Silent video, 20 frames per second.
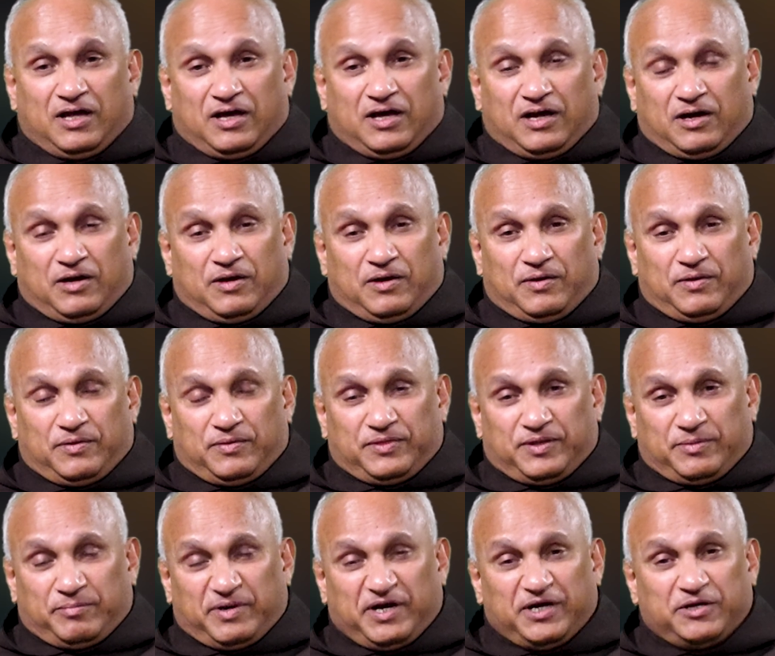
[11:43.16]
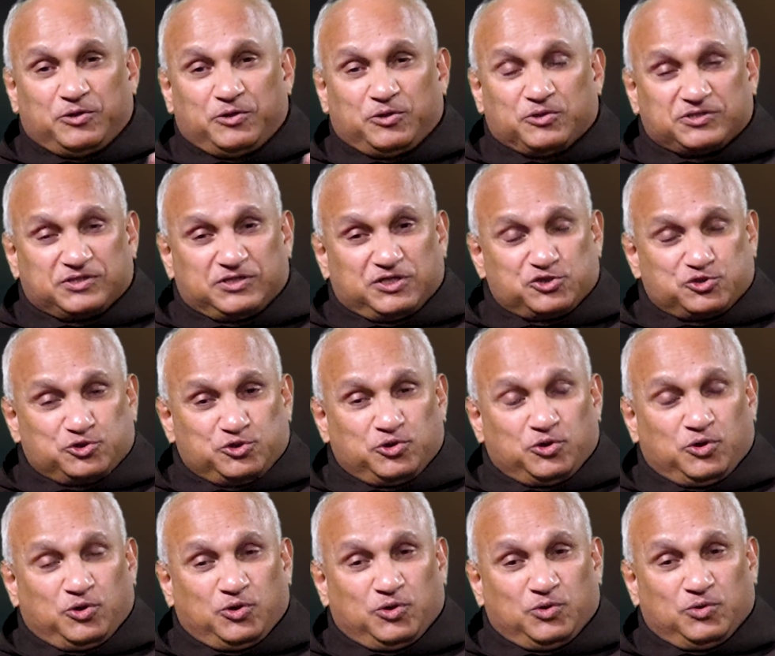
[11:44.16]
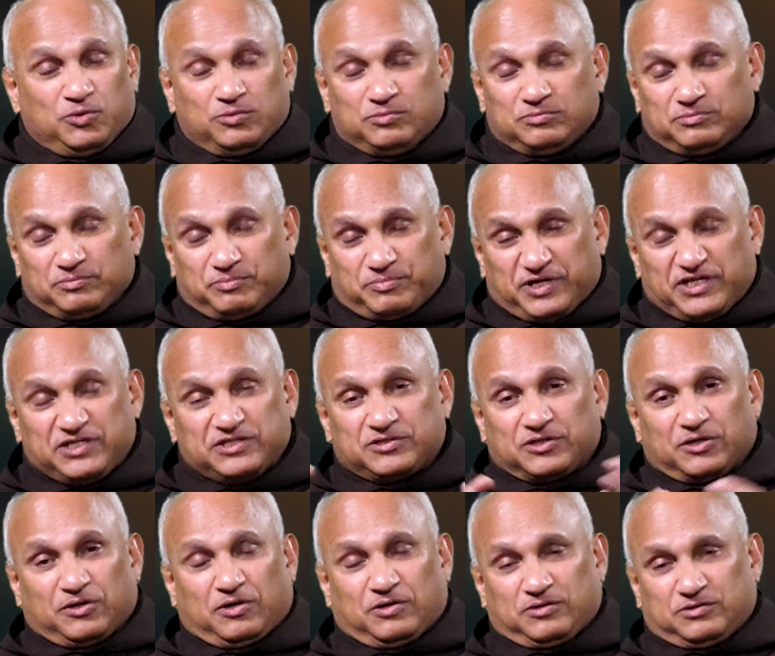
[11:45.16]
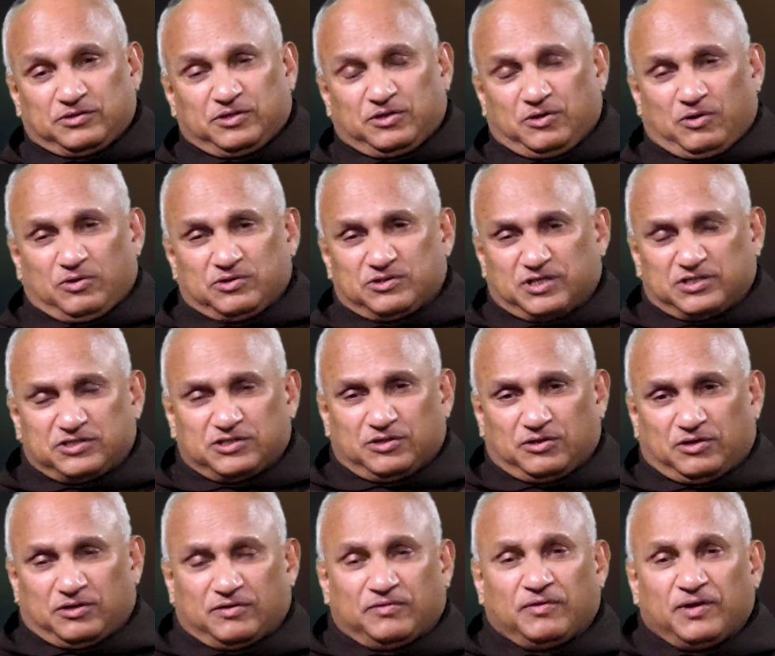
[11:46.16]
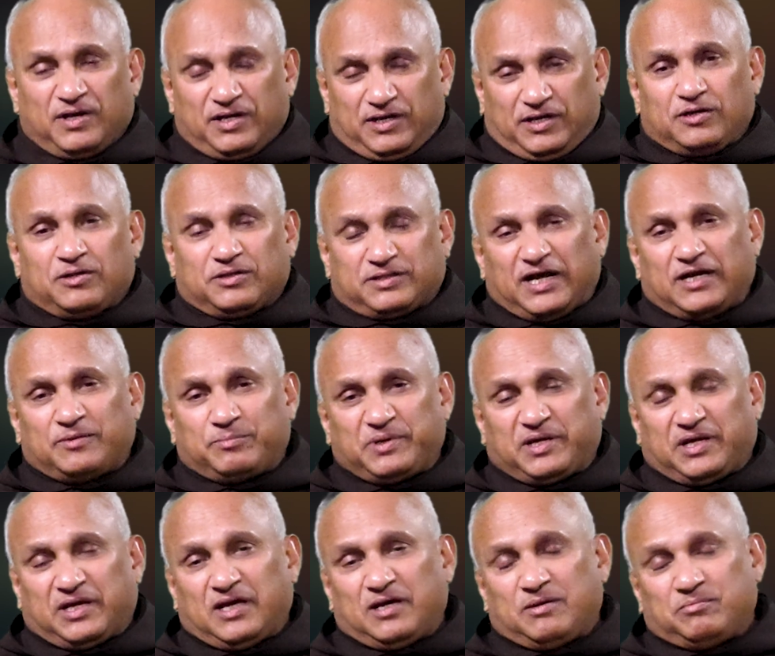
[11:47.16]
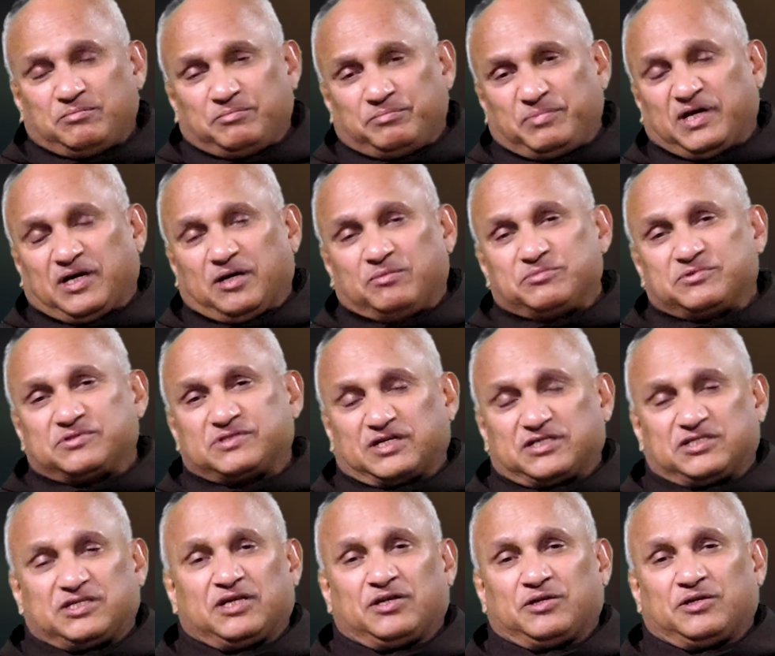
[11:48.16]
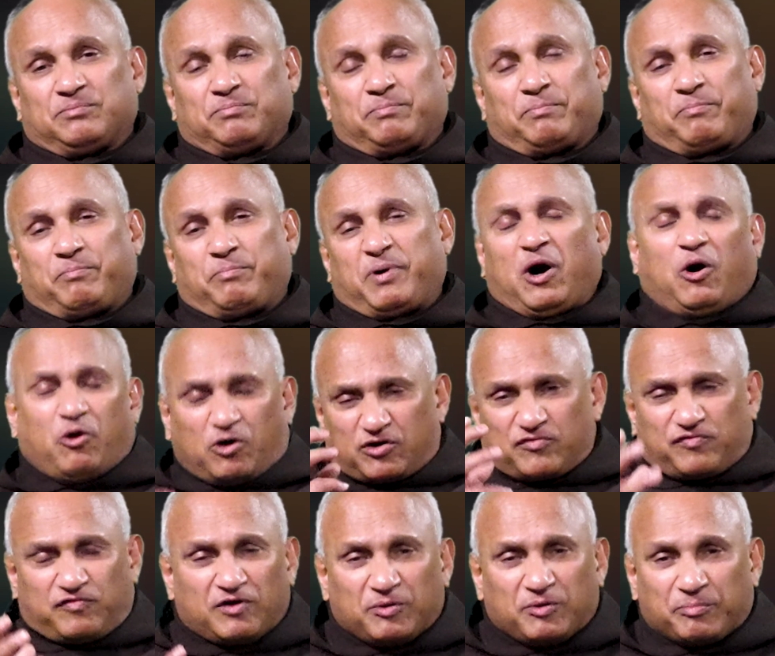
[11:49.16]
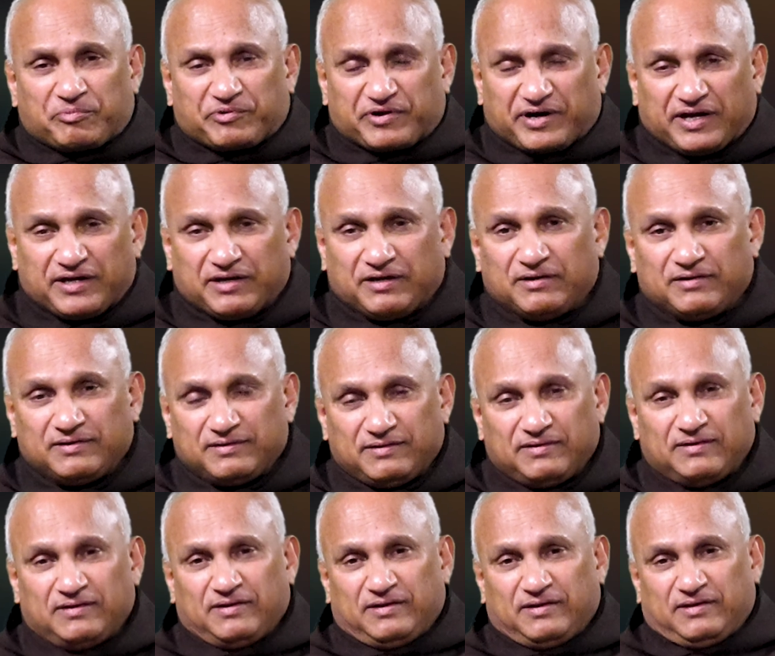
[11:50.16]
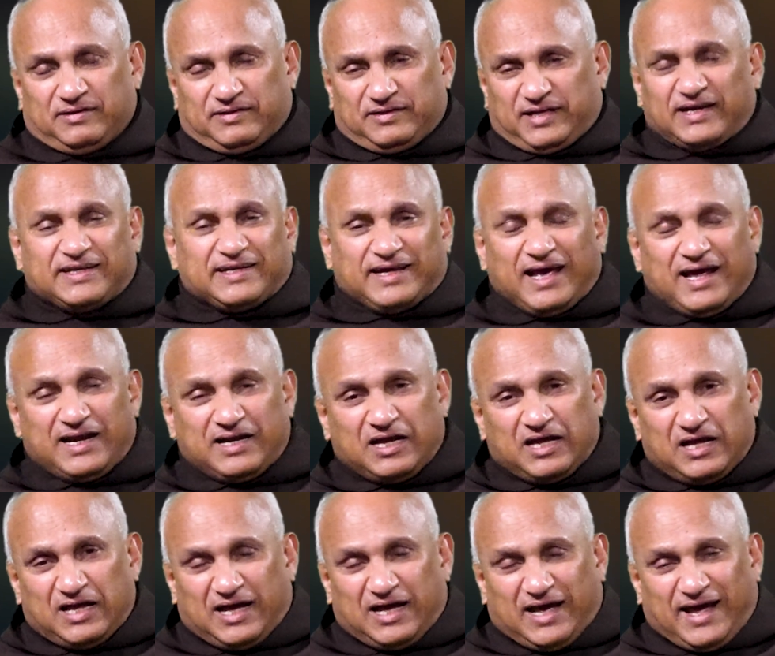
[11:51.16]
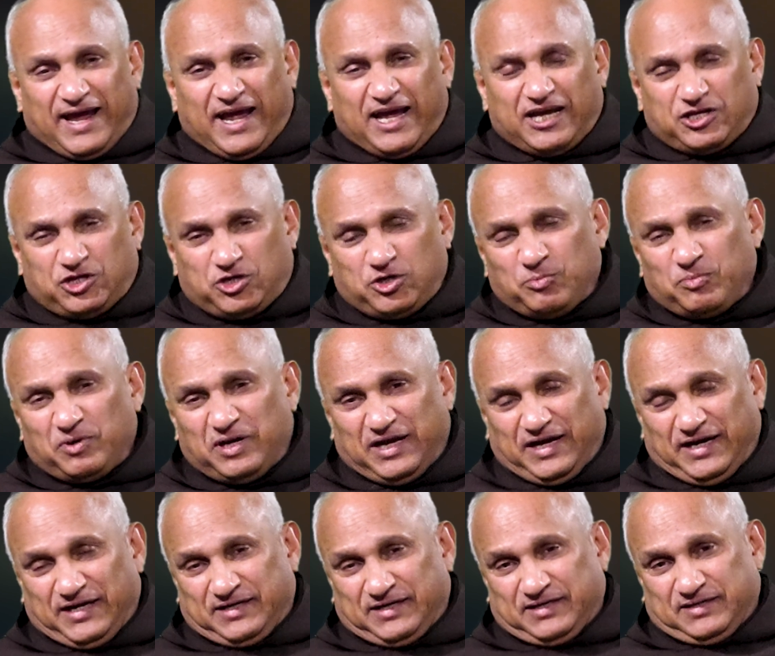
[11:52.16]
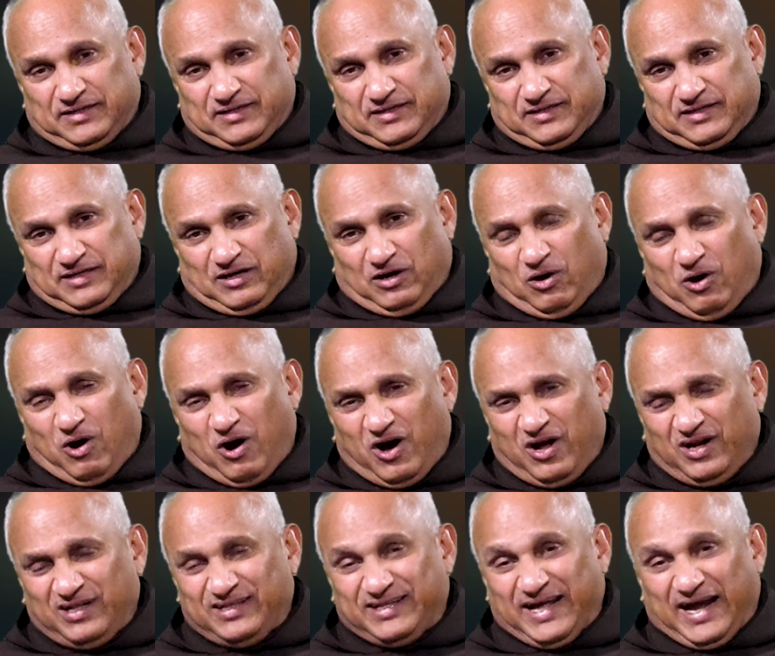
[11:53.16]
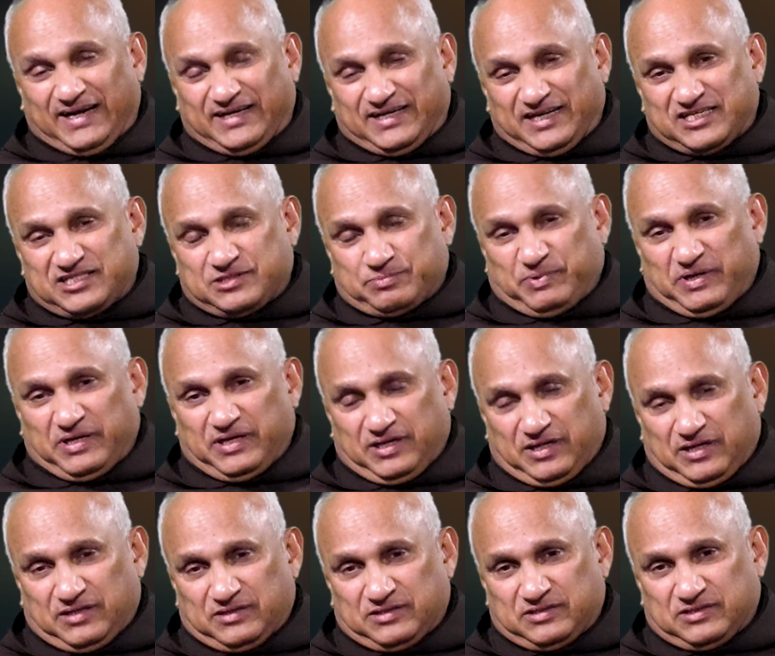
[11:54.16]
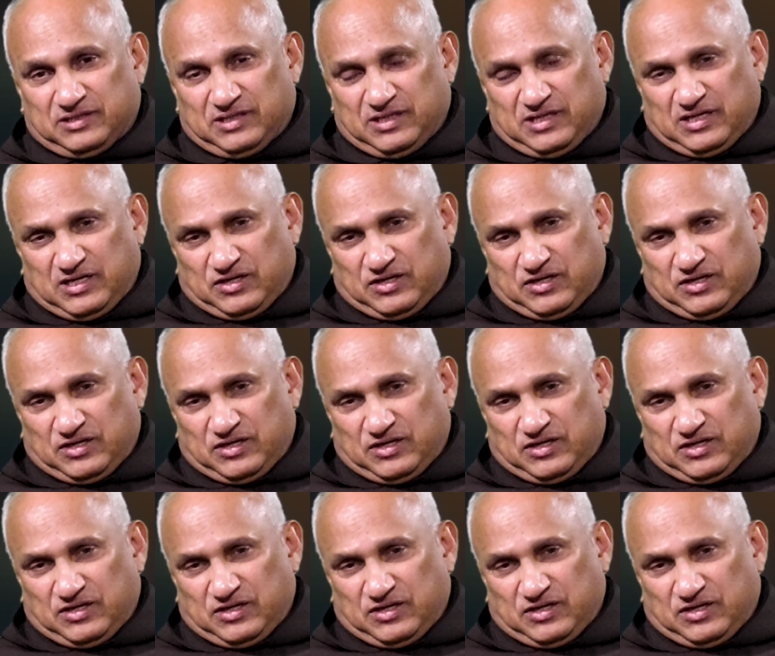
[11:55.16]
The meadows, the snow, praise the Lord. Such a lot of, that becomes such a powerful prayer that can accumulate all that experience.